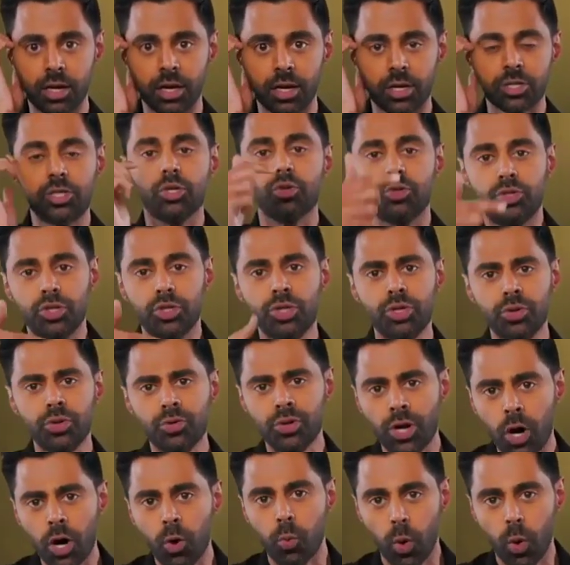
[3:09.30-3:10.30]
Dude, do you
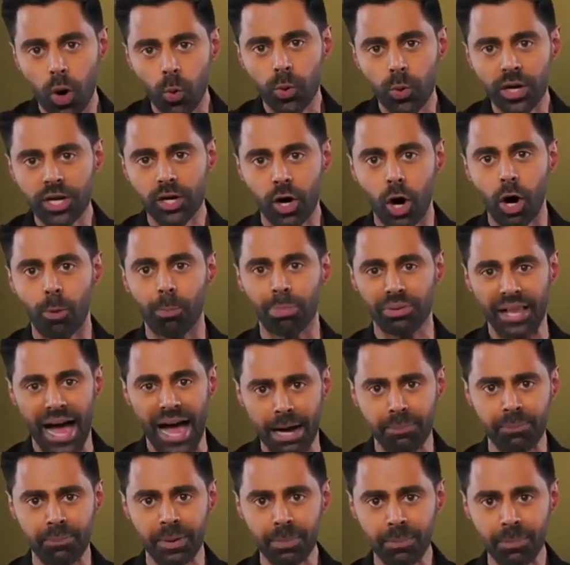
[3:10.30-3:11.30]
know what we call
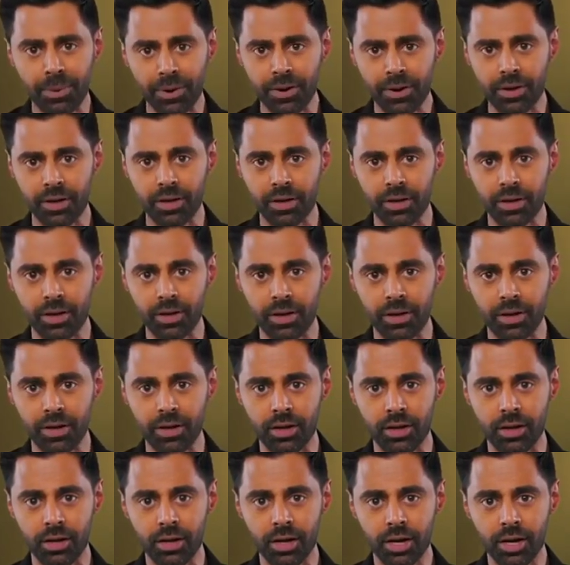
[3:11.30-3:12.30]
black people?
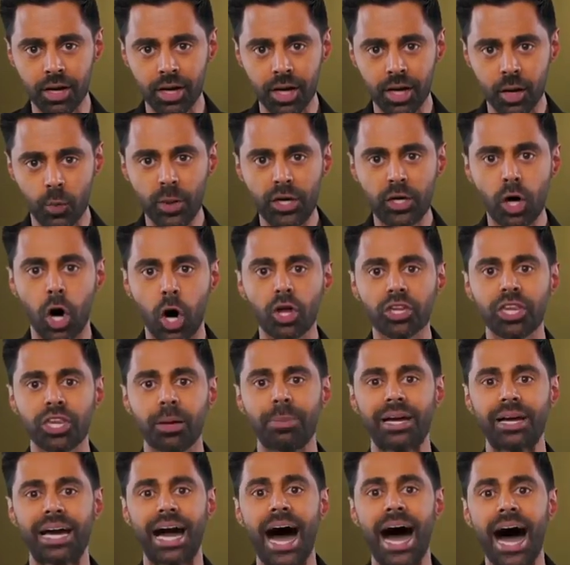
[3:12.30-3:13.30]
We call
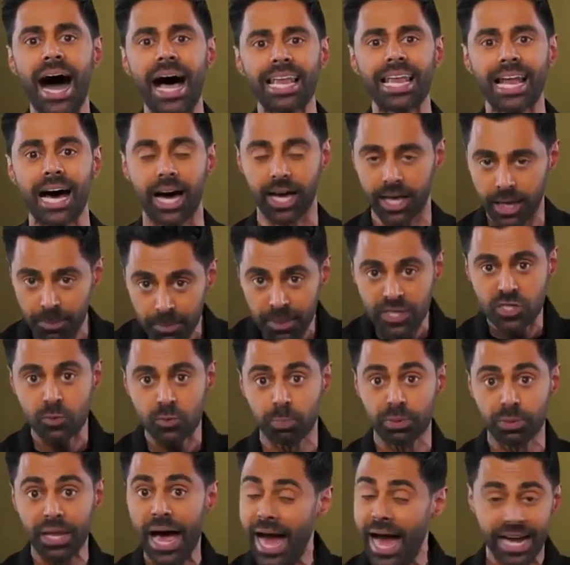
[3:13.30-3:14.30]
them kala. It means
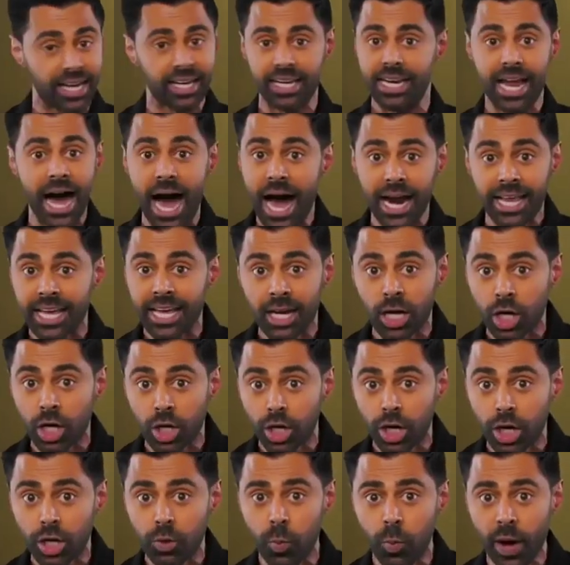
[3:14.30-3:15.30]
black, not in a
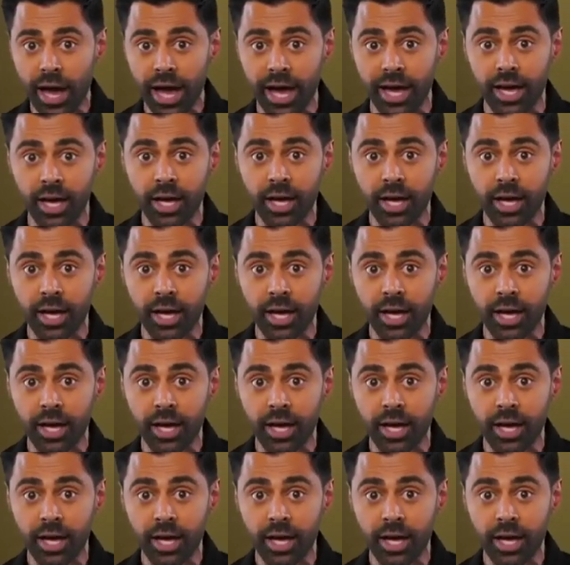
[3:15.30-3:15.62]
good way.